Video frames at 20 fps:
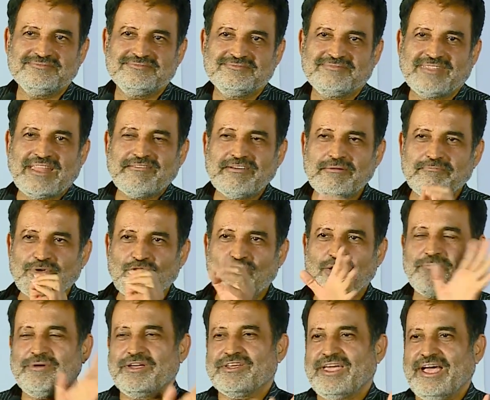Never blow up
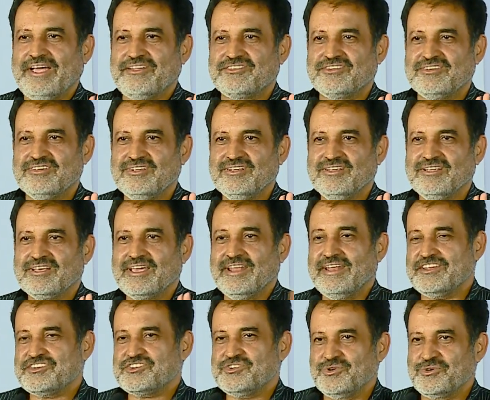your cash.
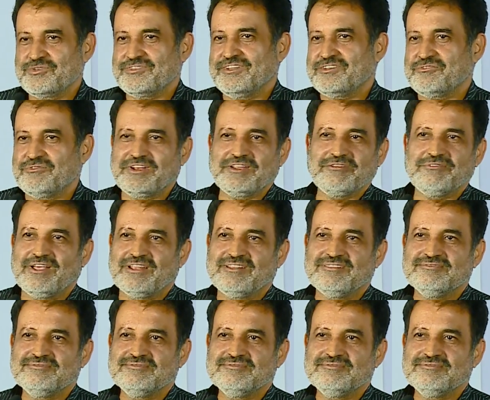Ganesh knows that very well.